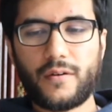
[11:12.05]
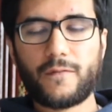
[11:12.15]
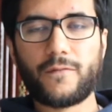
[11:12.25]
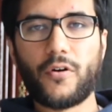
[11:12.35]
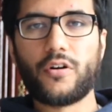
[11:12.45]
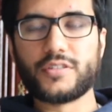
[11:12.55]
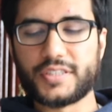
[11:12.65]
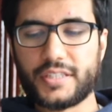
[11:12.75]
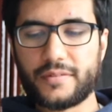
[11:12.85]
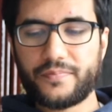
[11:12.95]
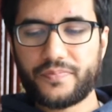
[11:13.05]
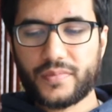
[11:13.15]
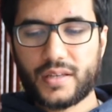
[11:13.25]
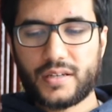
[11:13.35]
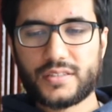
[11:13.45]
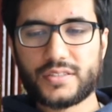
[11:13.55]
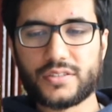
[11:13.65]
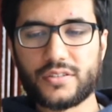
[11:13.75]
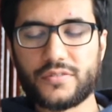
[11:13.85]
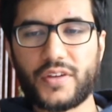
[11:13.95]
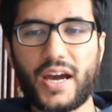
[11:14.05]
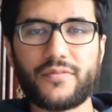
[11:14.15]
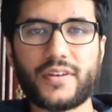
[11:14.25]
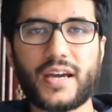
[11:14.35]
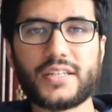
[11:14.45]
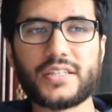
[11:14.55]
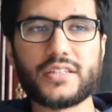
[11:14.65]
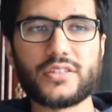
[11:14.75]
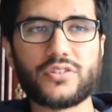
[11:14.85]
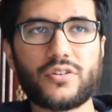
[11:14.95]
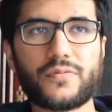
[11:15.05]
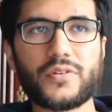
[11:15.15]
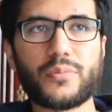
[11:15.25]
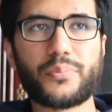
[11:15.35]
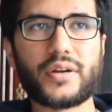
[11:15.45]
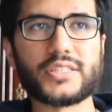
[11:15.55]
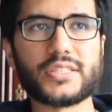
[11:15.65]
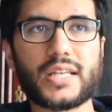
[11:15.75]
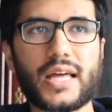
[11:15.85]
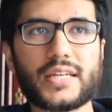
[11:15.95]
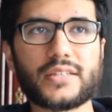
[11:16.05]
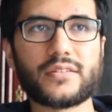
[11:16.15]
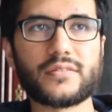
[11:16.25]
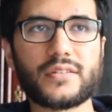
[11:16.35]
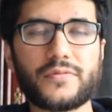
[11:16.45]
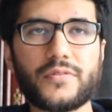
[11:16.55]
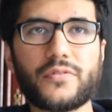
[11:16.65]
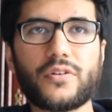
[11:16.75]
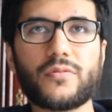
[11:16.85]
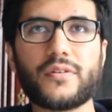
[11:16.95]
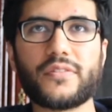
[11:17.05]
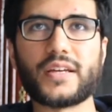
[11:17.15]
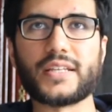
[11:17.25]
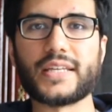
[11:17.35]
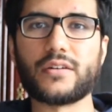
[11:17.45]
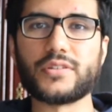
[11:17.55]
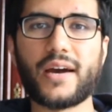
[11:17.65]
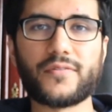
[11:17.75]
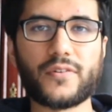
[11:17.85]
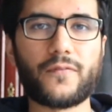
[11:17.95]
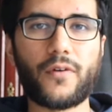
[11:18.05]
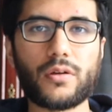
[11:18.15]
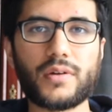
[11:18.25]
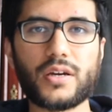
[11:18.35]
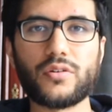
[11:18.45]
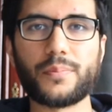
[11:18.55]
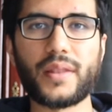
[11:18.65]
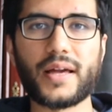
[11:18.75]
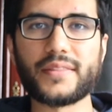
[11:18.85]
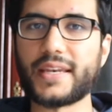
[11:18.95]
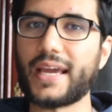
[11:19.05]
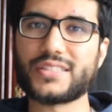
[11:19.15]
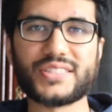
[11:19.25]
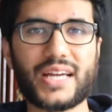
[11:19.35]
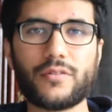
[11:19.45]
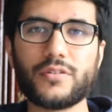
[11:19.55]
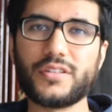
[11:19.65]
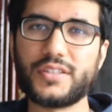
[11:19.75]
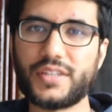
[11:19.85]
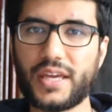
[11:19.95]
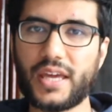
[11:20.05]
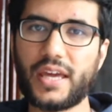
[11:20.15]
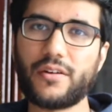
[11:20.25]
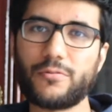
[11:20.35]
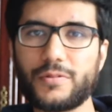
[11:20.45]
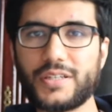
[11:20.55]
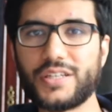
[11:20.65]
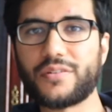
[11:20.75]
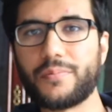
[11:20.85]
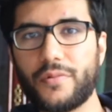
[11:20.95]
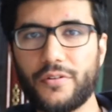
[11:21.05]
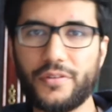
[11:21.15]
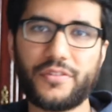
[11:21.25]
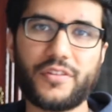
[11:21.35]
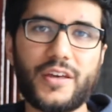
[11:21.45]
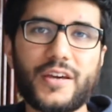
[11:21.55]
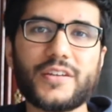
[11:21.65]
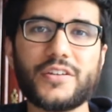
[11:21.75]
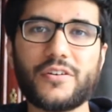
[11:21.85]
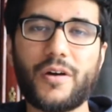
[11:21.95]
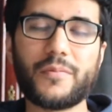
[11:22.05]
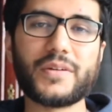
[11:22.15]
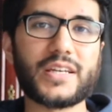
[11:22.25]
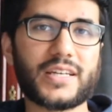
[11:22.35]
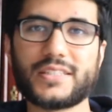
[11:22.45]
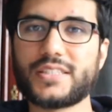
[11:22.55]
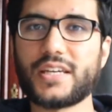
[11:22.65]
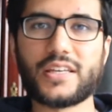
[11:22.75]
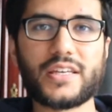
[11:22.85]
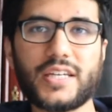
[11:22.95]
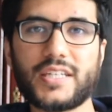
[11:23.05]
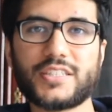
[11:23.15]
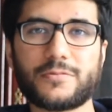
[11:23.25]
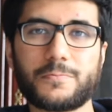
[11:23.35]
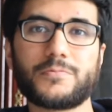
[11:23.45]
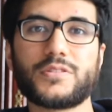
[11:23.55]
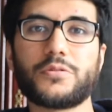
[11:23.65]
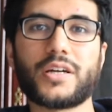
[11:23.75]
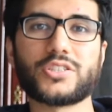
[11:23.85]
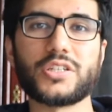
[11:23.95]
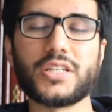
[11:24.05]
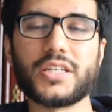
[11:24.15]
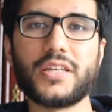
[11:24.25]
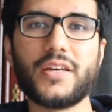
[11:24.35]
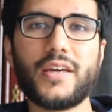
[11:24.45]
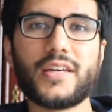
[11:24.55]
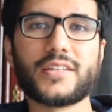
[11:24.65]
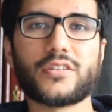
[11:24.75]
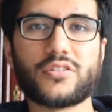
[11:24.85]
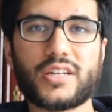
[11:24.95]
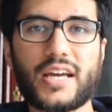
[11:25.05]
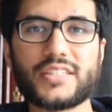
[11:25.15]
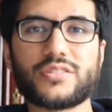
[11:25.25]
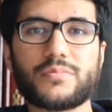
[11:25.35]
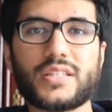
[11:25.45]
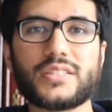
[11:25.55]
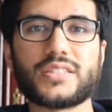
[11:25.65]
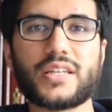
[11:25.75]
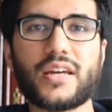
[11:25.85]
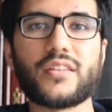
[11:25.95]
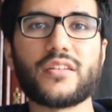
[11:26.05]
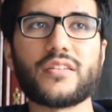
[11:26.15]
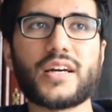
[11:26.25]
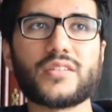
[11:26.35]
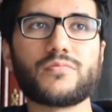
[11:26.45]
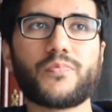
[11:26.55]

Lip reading: force it. So if you have an idea, don't feel pressured like if you've wrote one thing down you have to follow it up like the next hour, day, week, month. You know what I mean? It can take years to actually get something together that